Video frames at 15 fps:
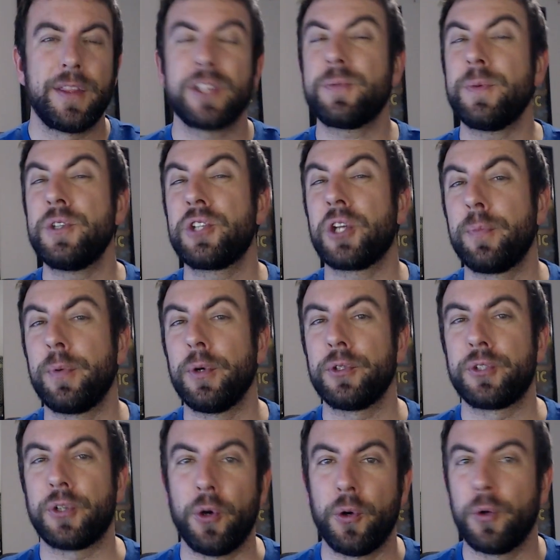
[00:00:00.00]
This means you can build
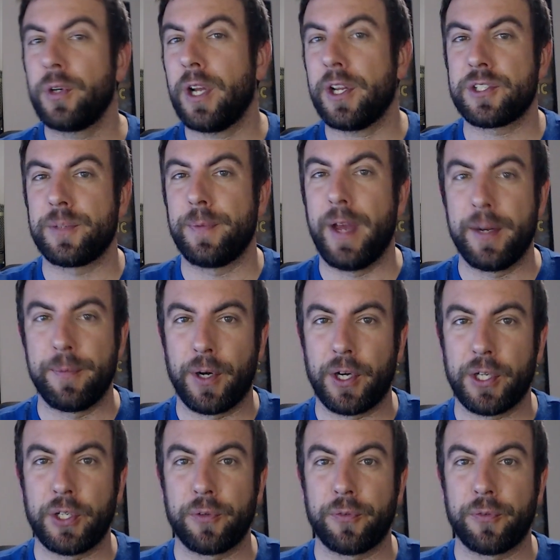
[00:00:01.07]
your own custom head marker